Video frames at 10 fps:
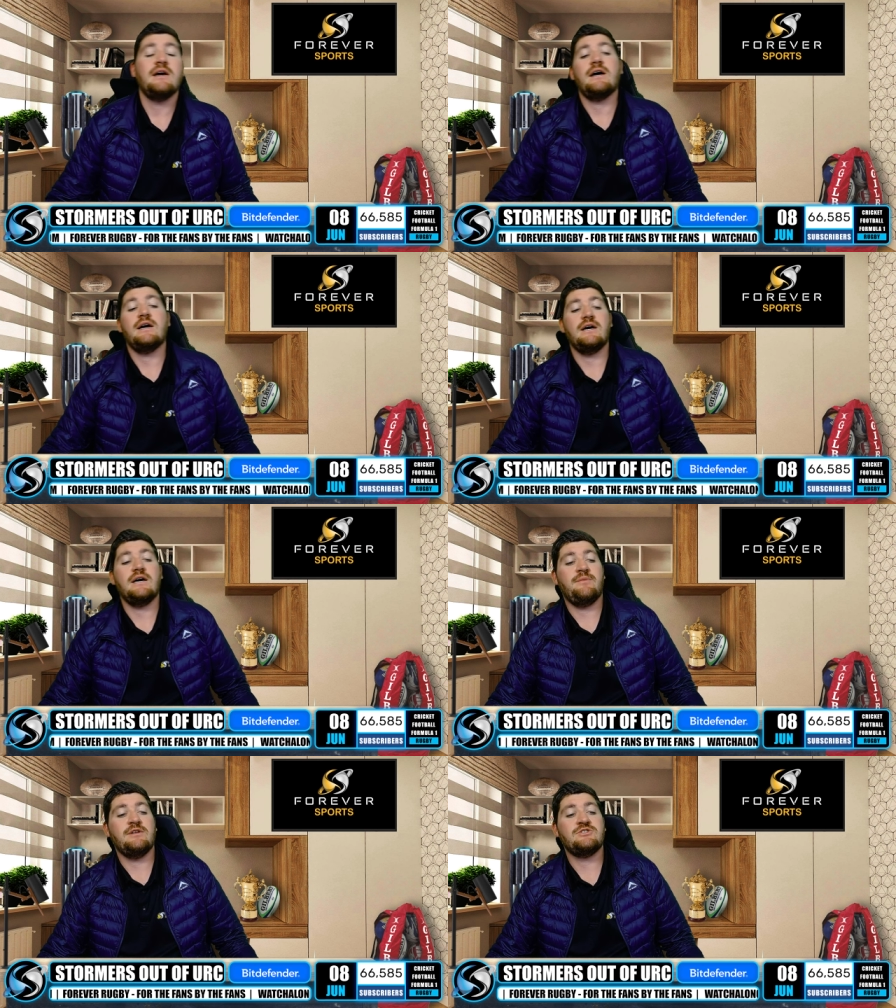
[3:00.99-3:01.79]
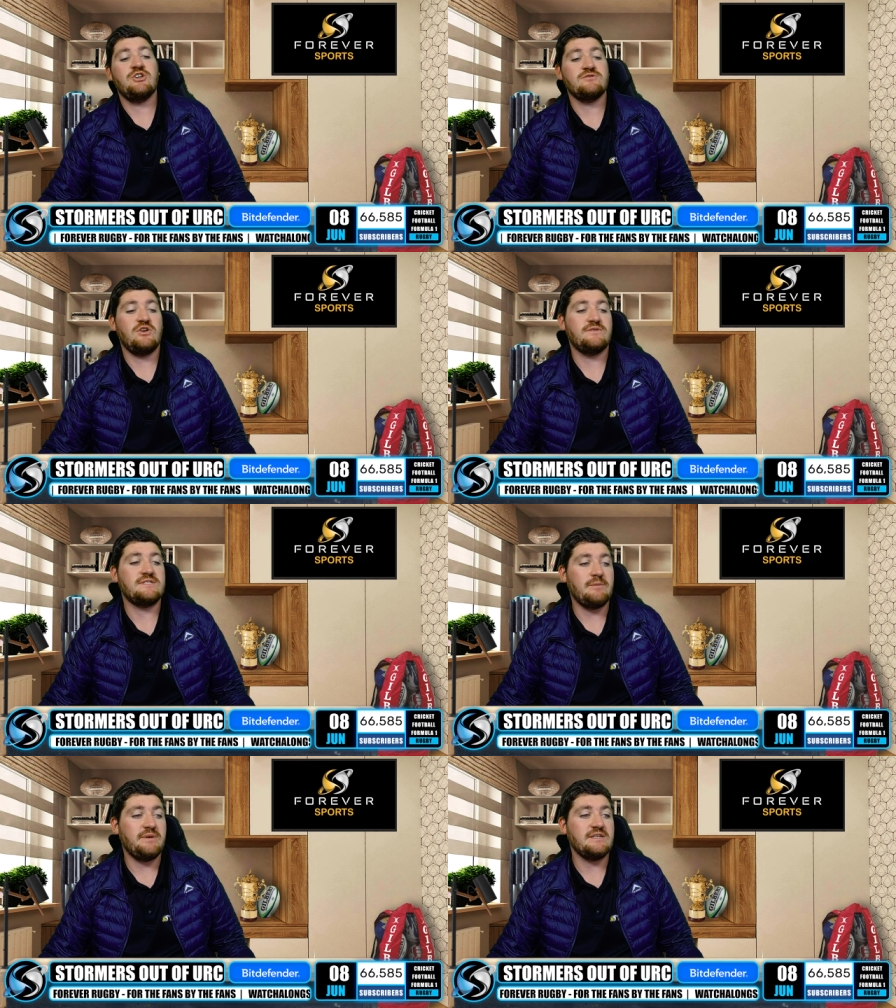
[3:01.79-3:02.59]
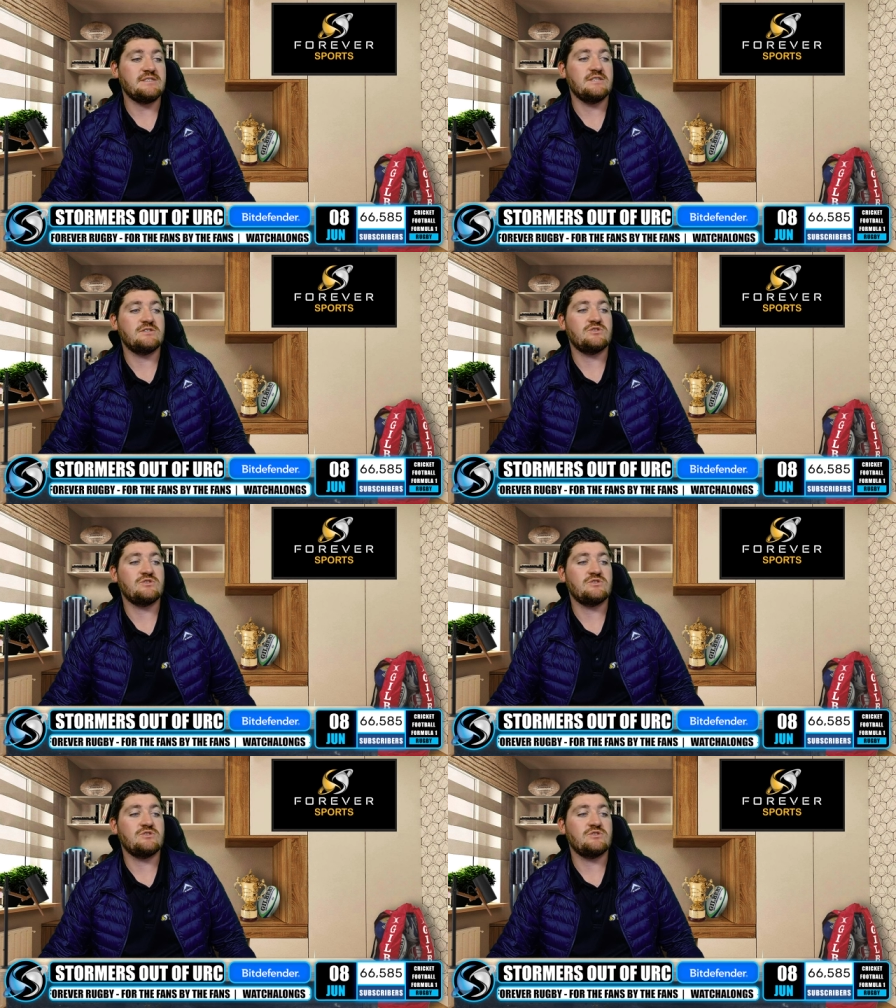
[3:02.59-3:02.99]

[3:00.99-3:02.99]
Um, in terms of set pieces,